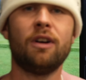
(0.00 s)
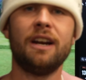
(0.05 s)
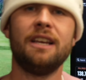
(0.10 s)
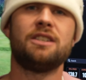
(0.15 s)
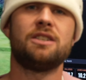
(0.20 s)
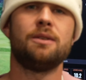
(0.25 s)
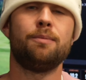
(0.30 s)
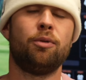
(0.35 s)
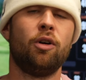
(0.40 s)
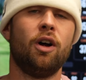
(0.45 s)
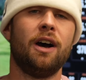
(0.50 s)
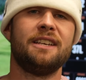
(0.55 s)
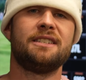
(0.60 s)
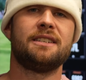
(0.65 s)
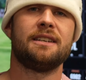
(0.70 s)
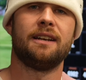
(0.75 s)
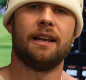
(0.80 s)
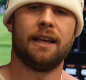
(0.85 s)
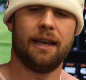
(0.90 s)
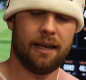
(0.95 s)
rate,
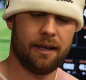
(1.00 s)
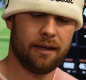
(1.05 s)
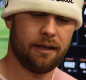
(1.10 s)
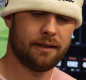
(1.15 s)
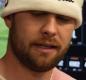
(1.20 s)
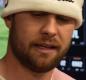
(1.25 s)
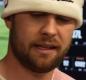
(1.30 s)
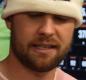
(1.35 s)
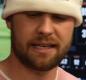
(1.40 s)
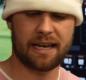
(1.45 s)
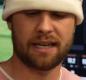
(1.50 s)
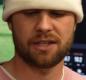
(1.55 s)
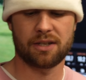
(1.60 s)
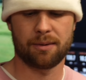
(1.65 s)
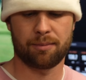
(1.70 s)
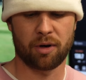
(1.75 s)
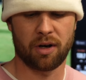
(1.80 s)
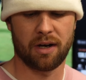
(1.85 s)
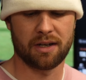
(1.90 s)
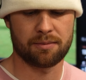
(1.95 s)
surprisingly, now this has
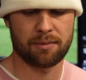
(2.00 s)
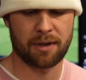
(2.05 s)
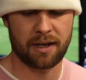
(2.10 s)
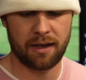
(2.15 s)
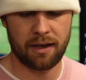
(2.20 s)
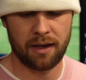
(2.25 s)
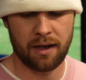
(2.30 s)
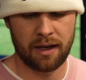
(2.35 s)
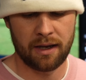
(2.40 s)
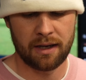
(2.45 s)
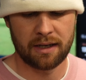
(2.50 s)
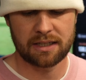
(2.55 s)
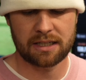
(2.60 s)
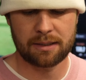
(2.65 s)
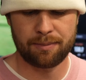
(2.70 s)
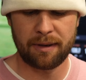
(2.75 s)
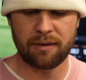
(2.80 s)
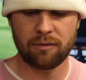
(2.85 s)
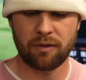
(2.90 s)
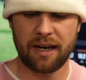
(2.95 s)
surprised me,
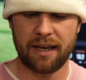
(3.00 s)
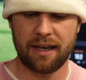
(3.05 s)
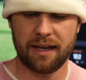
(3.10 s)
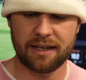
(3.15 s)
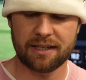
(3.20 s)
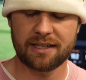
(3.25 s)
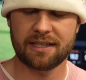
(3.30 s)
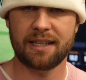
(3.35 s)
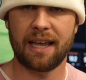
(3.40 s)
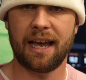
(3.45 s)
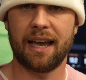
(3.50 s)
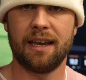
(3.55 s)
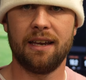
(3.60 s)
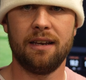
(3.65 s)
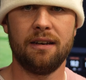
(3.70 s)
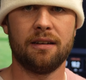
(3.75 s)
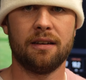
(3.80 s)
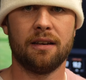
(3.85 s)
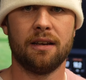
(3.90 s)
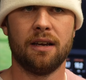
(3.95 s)
spin rate has
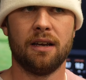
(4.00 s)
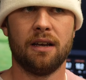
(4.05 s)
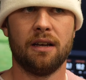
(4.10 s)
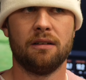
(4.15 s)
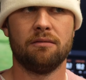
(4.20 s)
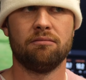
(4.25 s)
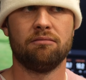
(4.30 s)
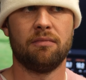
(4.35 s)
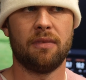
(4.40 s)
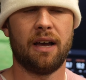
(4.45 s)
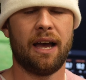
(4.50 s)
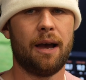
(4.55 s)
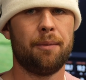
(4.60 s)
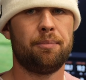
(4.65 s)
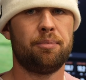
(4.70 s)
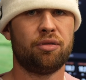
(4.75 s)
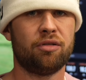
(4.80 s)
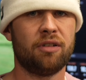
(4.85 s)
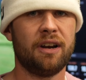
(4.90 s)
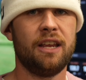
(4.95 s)
stayed at a
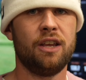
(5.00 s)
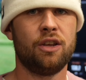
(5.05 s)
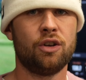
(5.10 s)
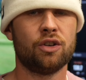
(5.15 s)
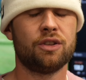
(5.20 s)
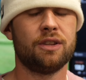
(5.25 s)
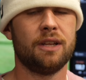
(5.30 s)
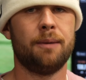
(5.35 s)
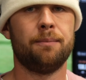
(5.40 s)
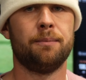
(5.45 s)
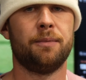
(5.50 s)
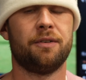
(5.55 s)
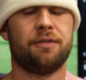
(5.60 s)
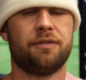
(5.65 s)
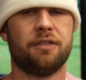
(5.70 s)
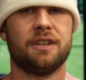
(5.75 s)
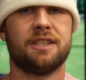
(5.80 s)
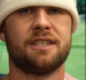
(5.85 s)
pretty good number for a